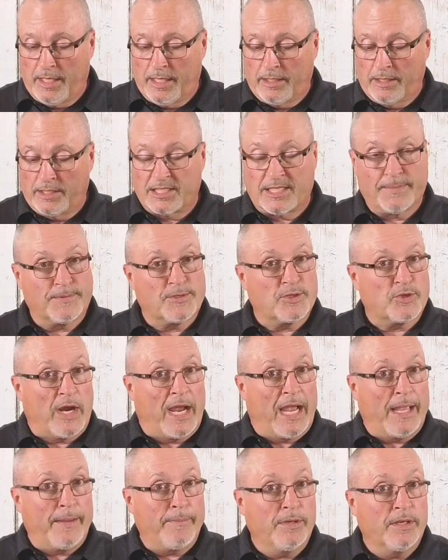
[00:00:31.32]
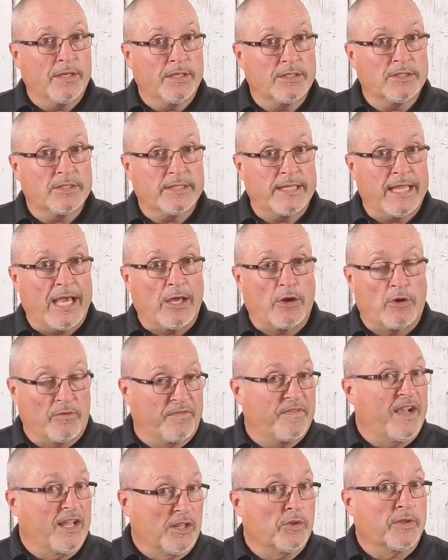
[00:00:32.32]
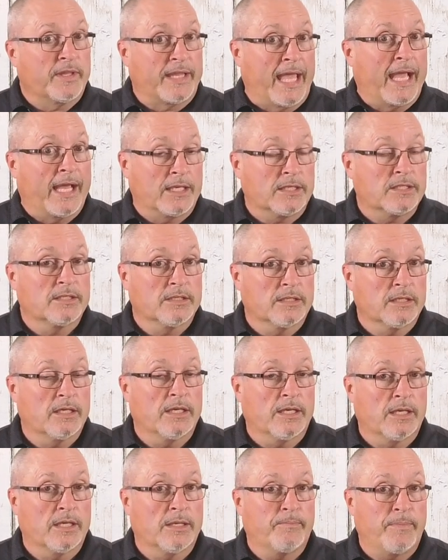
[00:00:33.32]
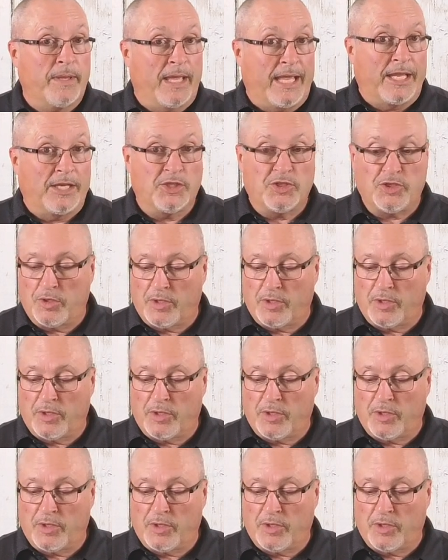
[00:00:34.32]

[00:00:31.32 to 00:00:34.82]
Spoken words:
subscribe to that or follow that page.